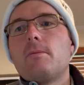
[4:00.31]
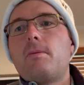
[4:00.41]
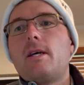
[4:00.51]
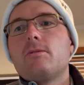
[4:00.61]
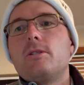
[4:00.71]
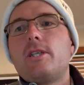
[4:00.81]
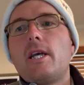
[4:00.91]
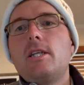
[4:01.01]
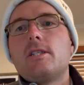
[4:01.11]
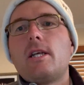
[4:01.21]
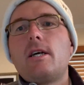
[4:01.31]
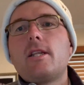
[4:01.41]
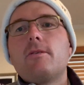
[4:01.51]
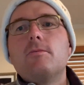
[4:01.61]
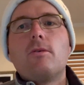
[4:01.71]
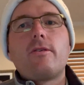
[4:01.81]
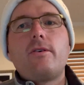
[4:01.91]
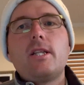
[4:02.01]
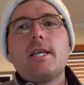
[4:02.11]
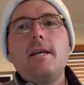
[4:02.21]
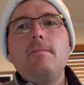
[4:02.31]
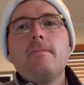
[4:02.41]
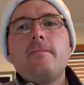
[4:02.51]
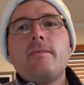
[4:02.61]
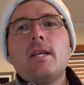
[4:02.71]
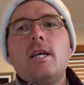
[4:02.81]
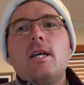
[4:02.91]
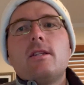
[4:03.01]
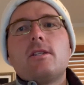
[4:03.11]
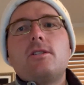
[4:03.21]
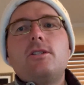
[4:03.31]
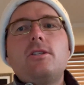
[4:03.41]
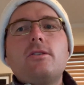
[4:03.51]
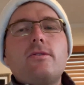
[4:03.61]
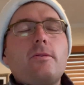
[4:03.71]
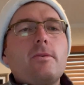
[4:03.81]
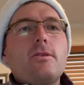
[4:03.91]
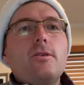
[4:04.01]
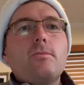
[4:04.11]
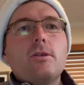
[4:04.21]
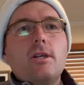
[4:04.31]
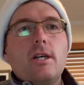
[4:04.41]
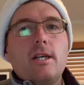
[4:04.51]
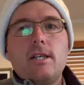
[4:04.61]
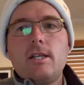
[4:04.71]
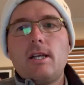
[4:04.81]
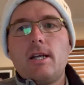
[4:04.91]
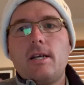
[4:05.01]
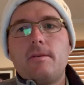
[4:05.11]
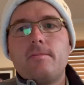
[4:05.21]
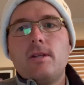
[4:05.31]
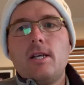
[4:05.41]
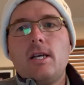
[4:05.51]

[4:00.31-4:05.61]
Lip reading: the players would change and how they would modify the game. The suggestions from the group were that